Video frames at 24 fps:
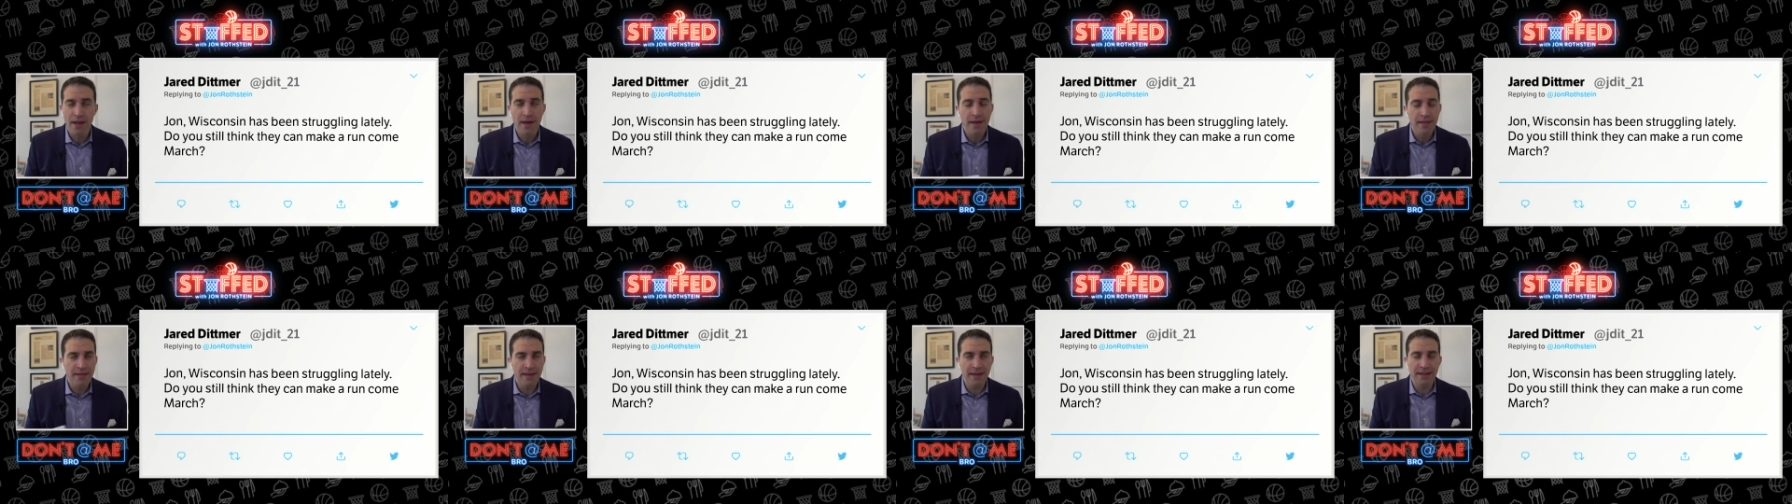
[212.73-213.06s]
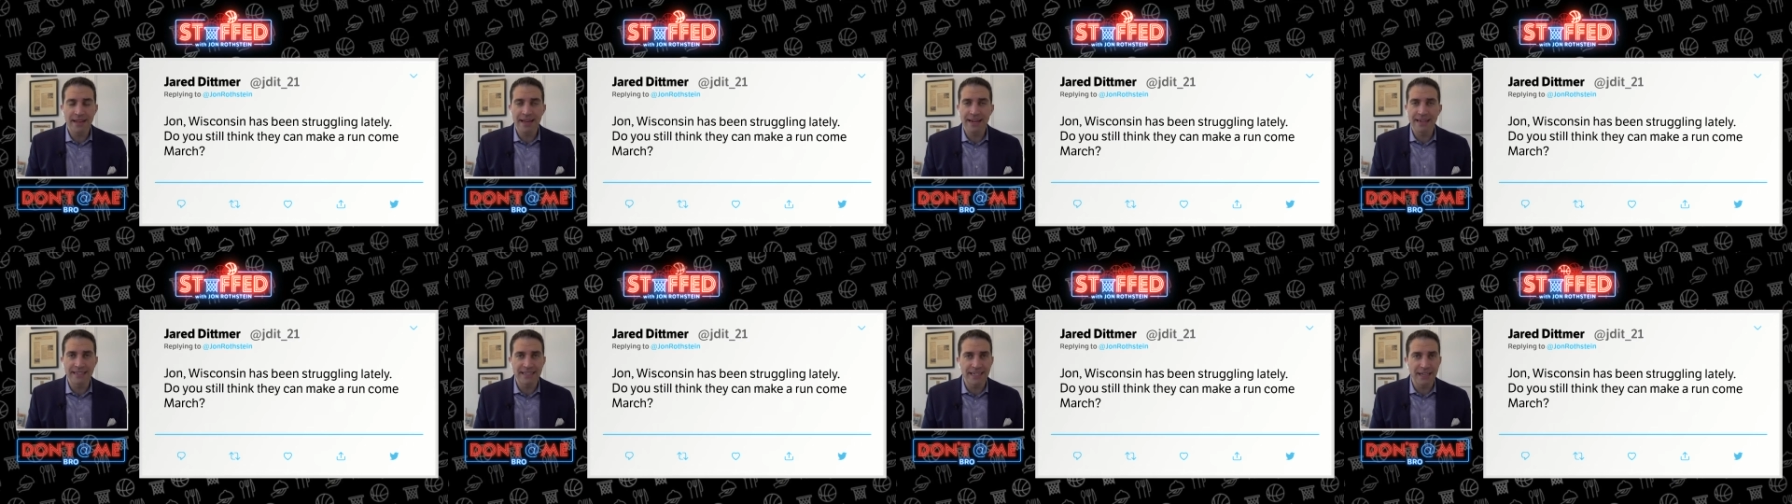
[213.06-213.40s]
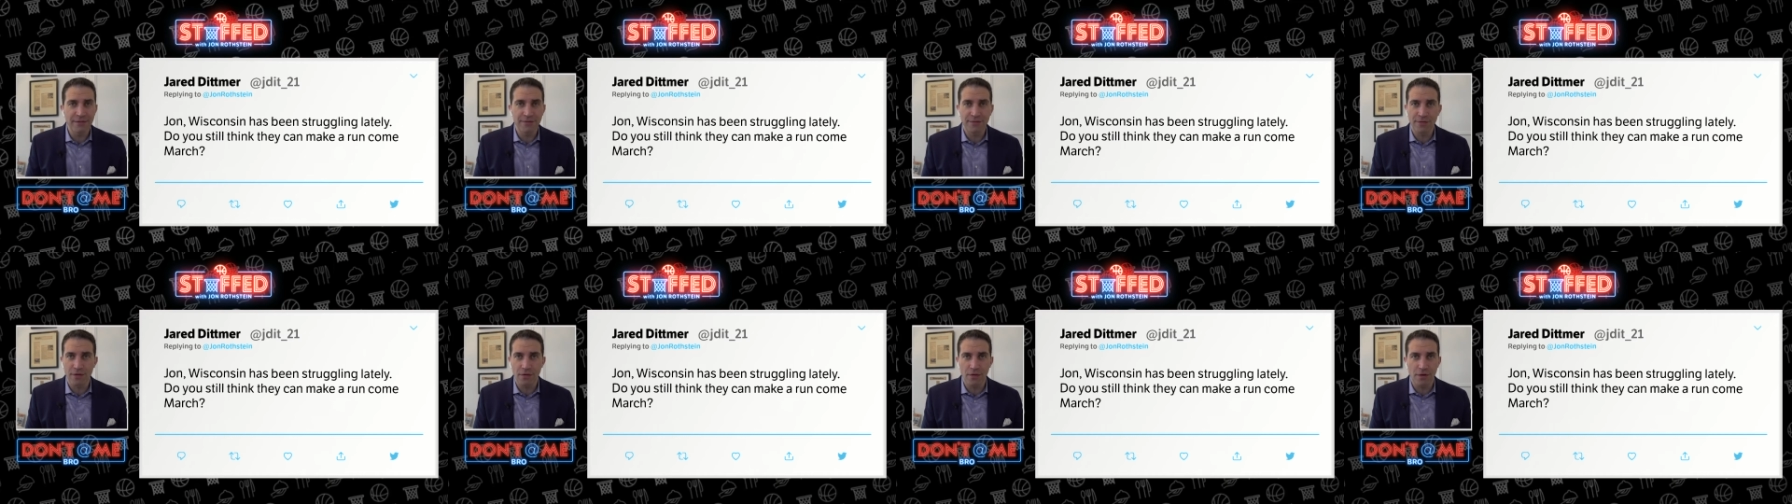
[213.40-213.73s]
than they did
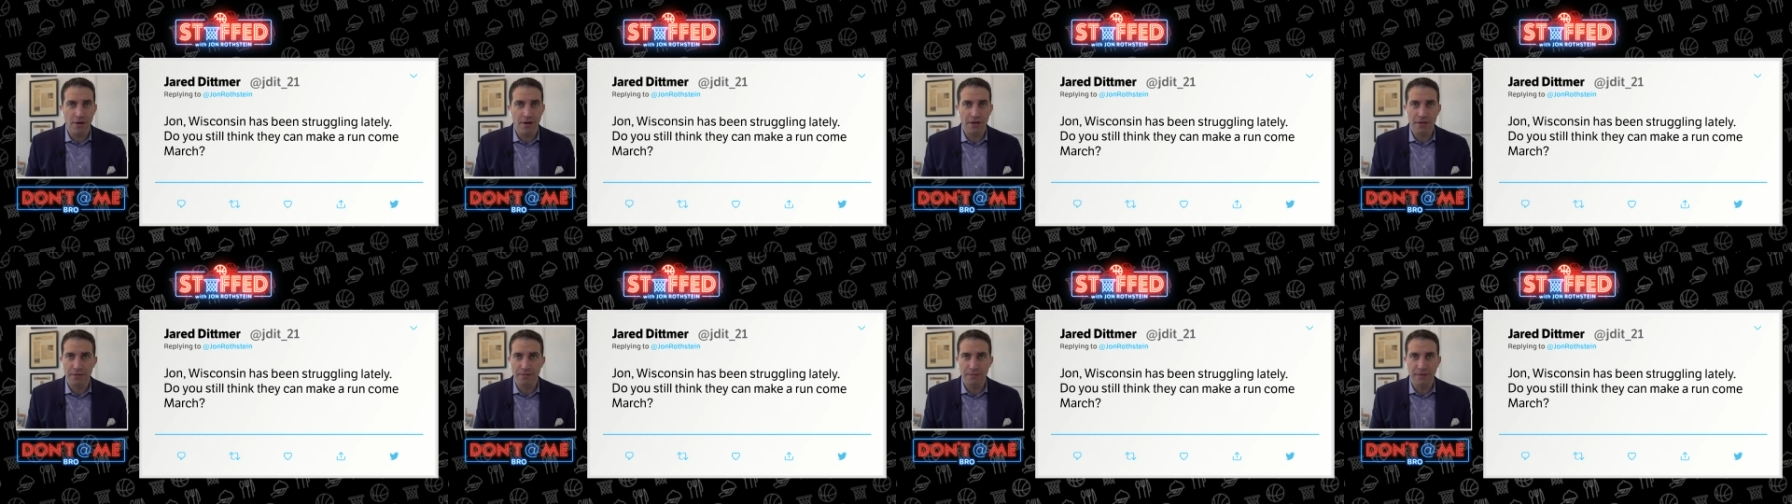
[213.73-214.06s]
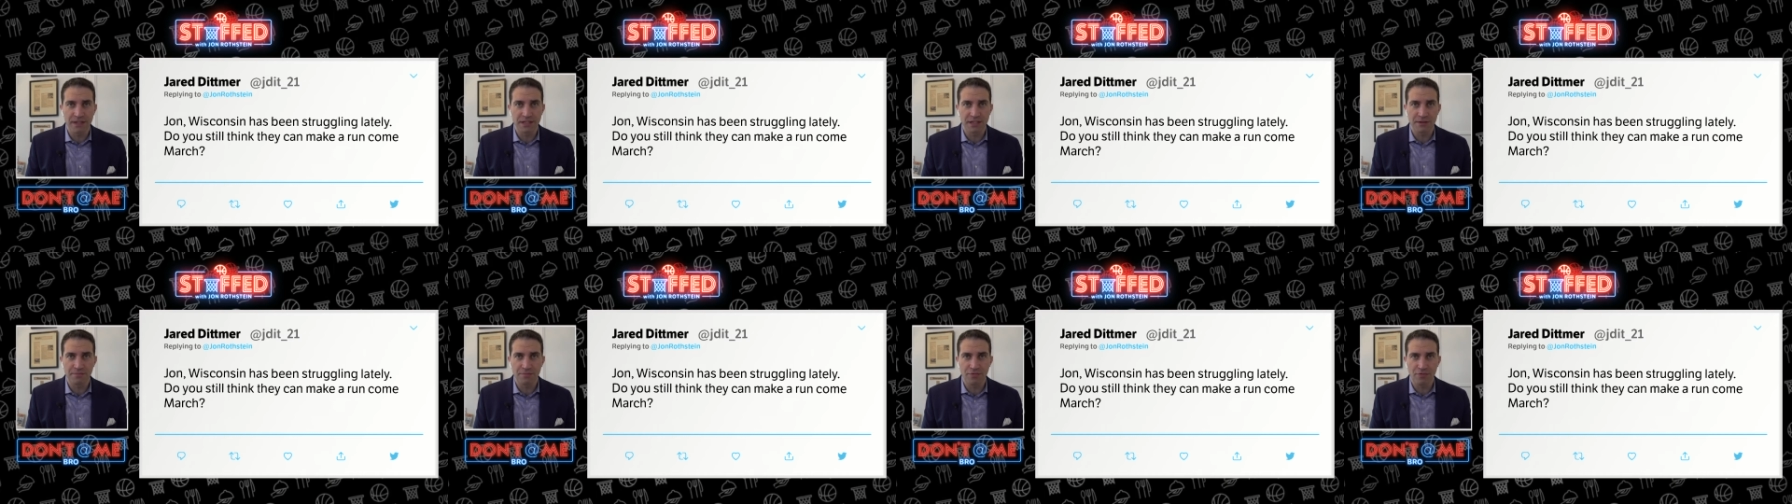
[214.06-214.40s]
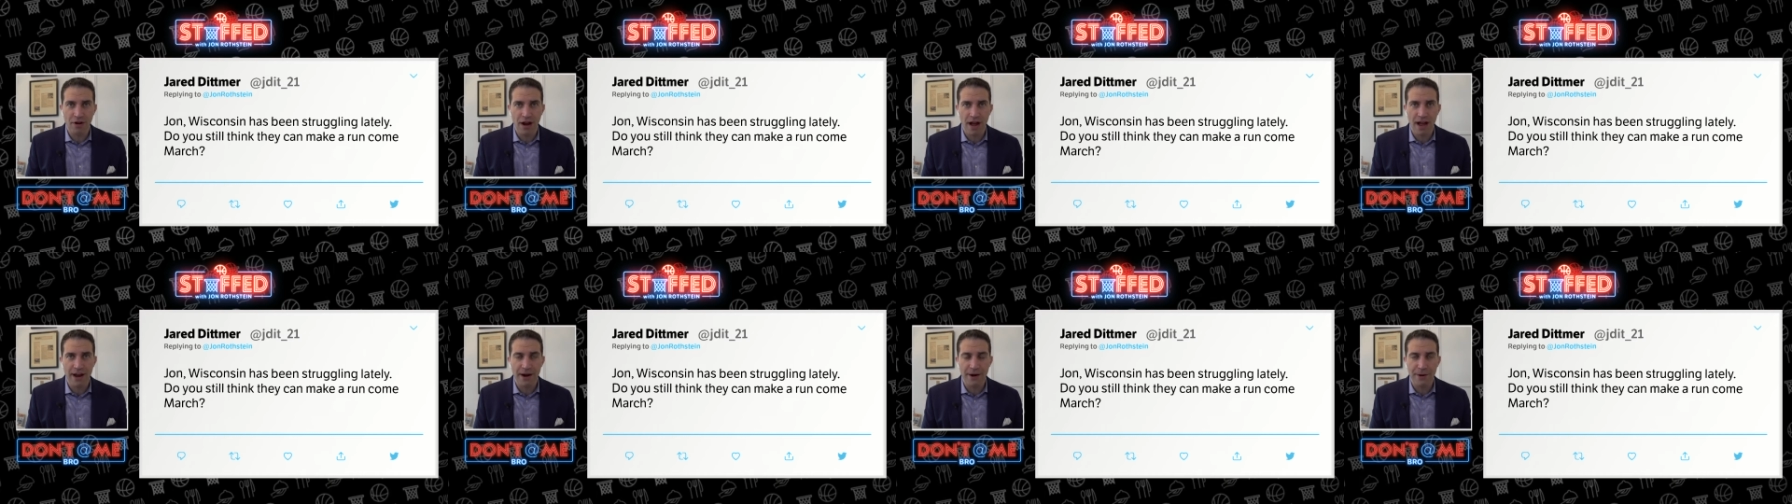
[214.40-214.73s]
for all the months
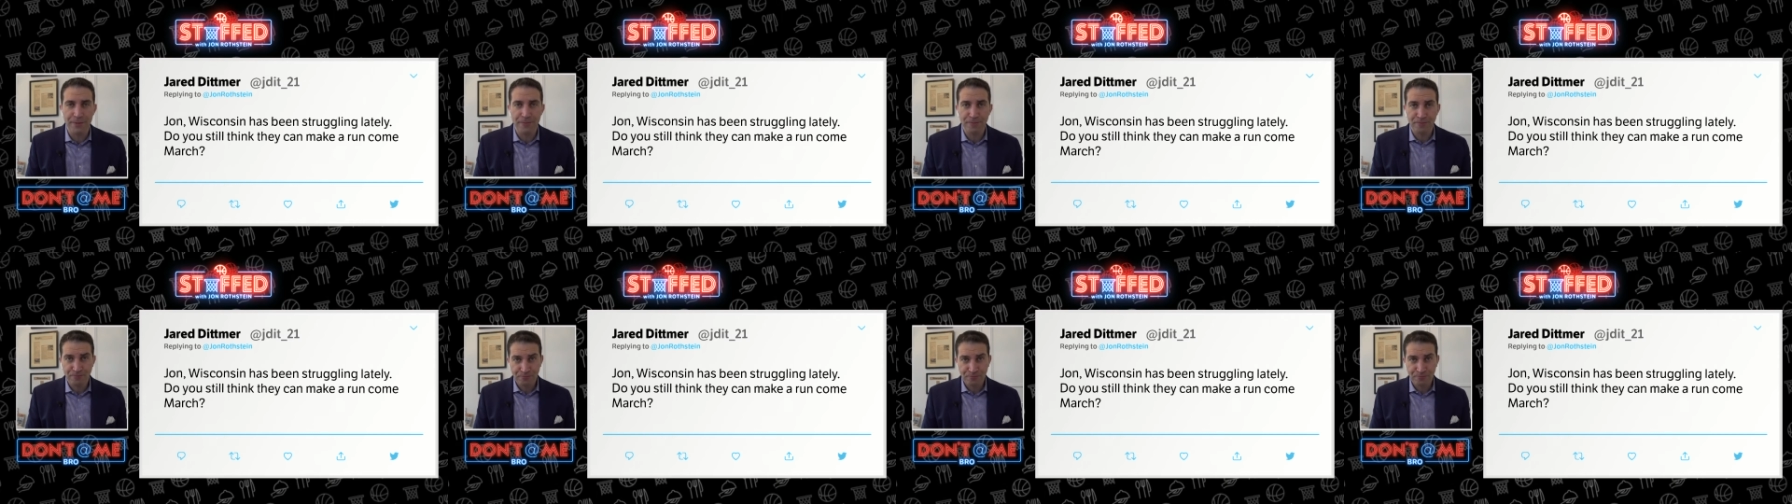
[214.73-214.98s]
prior.